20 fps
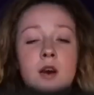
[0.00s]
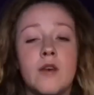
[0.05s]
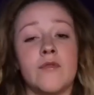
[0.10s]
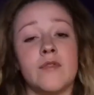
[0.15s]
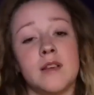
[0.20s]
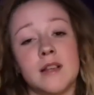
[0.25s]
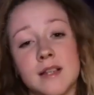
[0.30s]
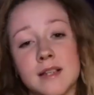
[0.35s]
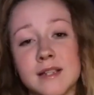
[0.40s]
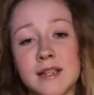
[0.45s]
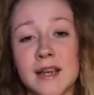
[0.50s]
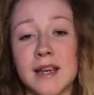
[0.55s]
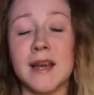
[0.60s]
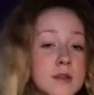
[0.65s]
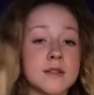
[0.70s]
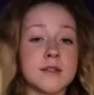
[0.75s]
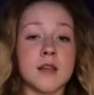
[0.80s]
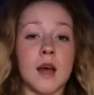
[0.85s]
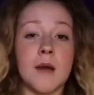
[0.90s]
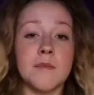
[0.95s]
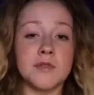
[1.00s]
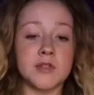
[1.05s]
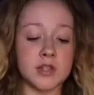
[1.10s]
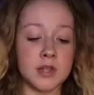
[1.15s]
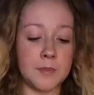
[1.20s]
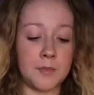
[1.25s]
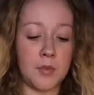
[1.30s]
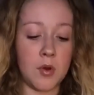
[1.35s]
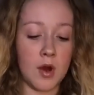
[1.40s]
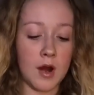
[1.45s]
can't really see. So I'm just
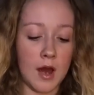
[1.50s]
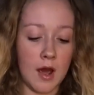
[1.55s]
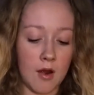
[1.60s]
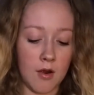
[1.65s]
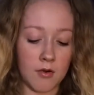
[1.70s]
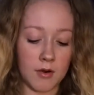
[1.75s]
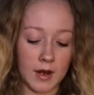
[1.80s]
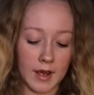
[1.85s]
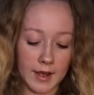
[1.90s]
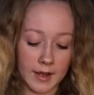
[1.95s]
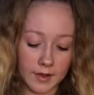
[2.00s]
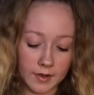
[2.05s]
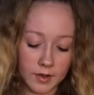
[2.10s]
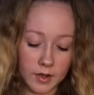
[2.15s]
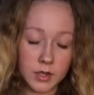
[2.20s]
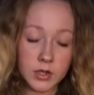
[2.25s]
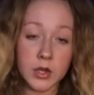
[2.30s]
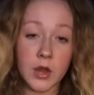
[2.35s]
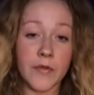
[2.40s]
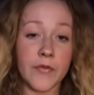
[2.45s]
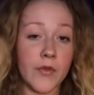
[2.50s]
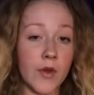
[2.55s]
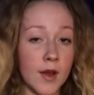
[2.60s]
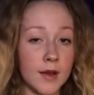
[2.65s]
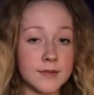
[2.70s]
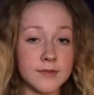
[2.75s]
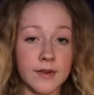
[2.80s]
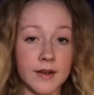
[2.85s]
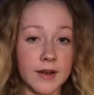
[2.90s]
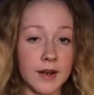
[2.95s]
gonna pull out like the
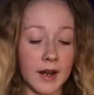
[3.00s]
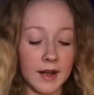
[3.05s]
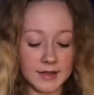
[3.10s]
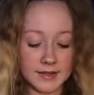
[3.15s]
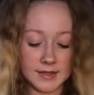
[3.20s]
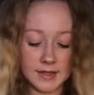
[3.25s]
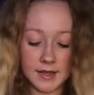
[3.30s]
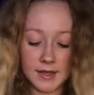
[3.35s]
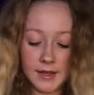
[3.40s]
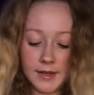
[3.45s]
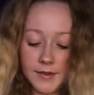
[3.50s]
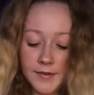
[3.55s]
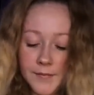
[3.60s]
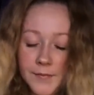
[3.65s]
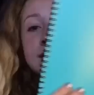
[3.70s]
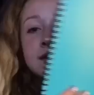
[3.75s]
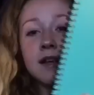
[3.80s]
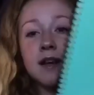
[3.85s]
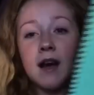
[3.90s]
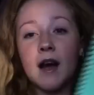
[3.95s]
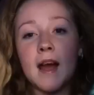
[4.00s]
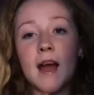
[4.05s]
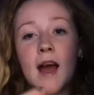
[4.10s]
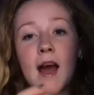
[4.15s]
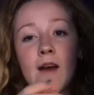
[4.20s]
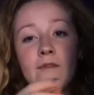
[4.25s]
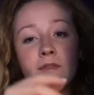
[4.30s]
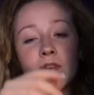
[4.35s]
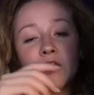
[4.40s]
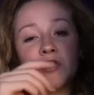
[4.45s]
first thing that I see. The thing I
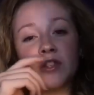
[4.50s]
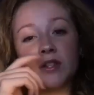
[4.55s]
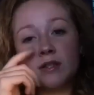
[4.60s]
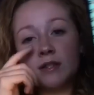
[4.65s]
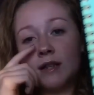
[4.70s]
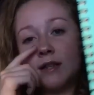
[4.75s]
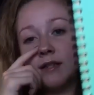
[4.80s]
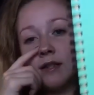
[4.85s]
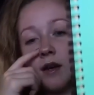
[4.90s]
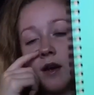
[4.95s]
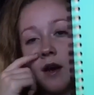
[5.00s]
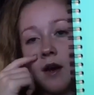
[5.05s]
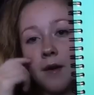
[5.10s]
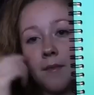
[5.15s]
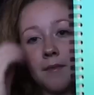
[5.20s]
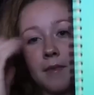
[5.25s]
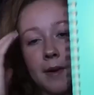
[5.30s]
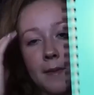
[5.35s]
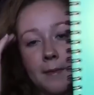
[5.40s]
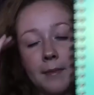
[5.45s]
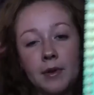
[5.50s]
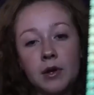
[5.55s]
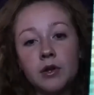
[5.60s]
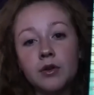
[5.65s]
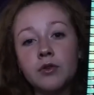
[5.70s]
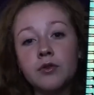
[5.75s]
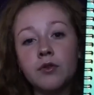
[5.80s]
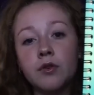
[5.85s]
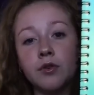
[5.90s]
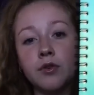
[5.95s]
have is just this
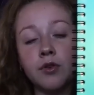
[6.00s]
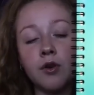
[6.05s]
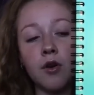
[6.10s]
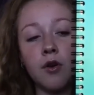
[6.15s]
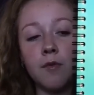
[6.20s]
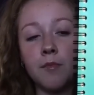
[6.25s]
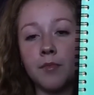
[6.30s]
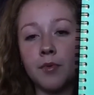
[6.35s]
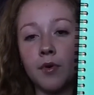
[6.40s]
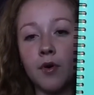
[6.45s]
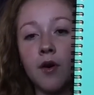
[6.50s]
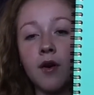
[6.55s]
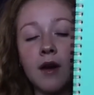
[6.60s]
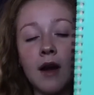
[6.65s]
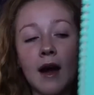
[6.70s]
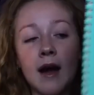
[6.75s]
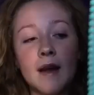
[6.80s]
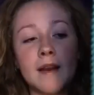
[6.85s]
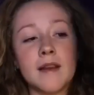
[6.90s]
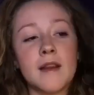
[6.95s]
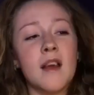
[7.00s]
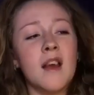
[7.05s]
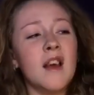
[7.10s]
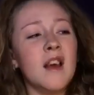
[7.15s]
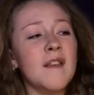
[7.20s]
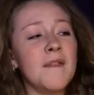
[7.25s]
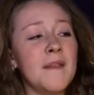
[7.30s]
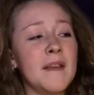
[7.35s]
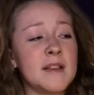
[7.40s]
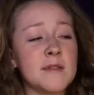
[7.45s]
blue notebook,
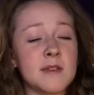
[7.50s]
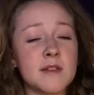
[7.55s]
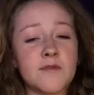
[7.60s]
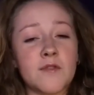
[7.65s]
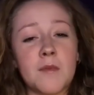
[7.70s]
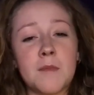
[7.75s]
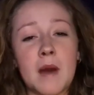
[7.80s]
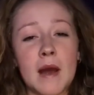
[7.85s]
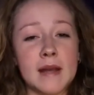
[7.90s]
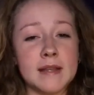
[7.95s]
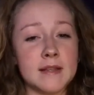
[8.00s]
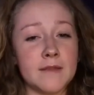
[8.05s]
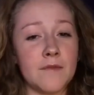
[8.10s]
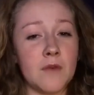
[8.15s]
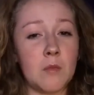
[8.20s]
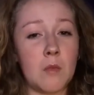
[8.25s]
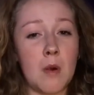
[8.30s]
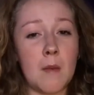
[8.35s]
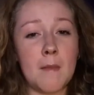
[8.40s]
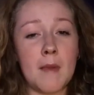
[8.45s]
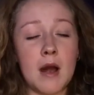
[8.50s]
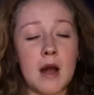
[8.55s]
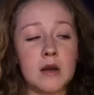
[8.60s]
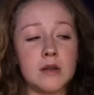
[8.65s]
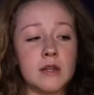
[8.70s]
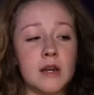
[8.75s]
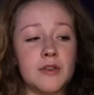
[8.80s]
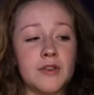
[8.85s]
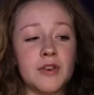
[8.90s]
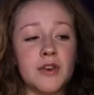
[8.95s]
and this was from Asda for
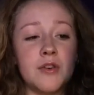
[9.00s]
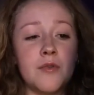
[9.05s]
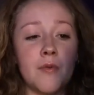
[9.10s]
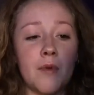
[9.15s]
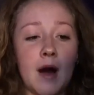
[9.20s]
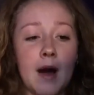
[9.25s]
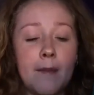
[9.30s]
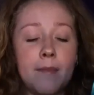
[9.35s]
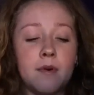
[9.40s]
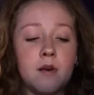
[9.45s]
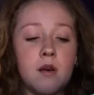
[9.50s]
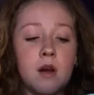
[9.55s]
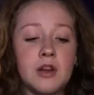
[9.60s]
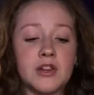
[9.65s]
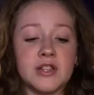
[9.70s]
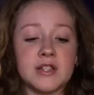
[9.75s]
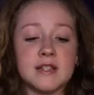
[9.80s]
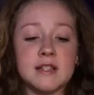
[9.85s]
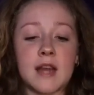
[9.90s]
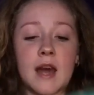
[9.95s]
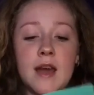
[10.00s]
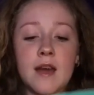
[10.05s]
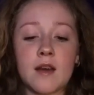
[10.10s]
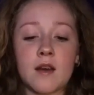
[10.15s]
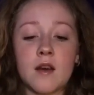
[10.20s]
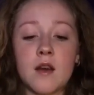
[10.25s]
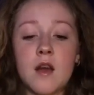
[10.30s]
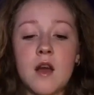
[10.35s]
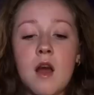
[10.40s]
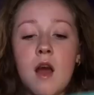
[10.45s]
£1. I don't know why, but
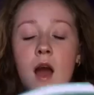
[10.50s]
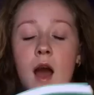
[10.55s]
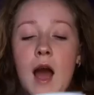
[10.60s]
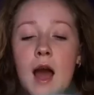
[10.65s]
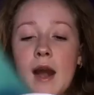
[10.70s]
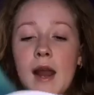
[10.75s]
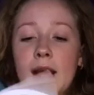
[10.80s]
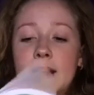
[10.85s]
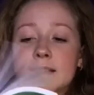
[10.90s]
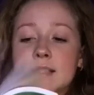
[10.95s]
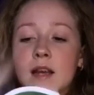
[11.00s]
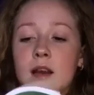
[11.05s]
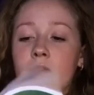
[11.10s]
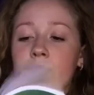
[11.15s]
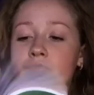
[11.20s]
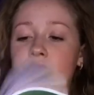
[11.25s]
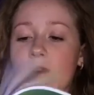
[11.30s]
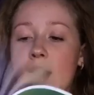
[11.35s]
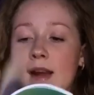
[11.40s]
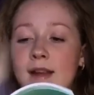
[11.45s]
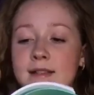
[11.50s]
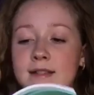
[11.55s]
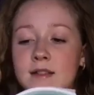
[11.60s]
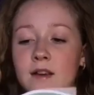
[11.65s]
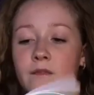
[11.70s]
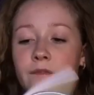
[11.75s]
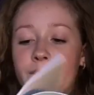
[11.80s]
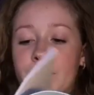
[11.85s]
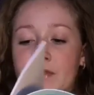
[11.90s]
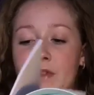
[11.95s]
I like to write
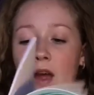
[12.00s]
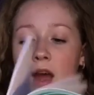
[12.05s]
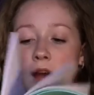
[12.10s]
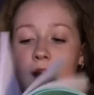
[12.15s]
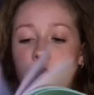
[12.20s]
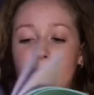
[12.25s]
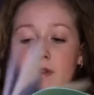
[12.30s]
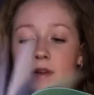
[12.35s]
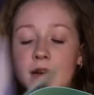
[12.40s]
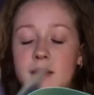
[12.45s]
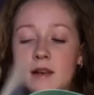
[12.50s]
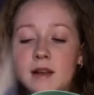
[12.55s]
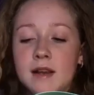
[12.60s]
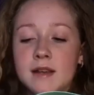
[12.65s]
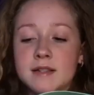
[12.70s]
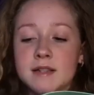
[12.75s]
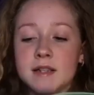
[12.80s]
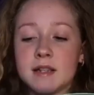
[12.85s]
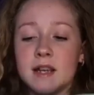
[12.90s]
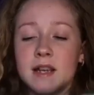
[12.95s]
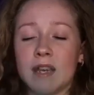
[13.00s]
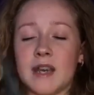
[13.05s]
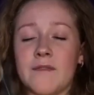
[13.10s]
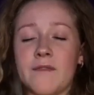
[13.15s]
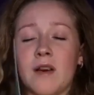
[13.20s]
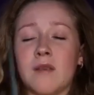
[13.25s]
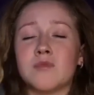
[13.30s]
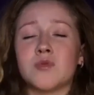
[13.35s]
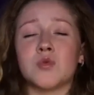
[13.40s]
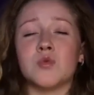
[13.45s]
stuff down in lesson. Like
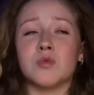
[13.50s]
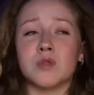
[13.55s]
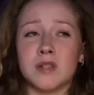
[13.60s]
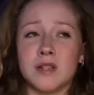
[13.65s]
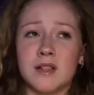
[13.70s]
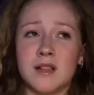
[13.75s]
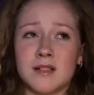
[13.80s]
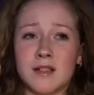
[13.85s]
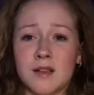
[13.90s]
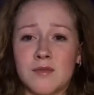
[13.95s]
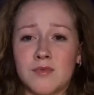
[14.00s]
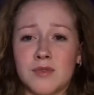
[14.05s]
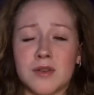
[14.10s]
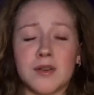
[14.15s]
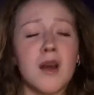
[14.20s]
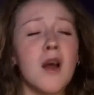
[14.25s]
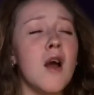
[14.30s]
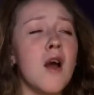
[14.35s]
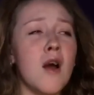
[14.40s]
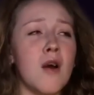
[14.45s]
if I'm talking to someone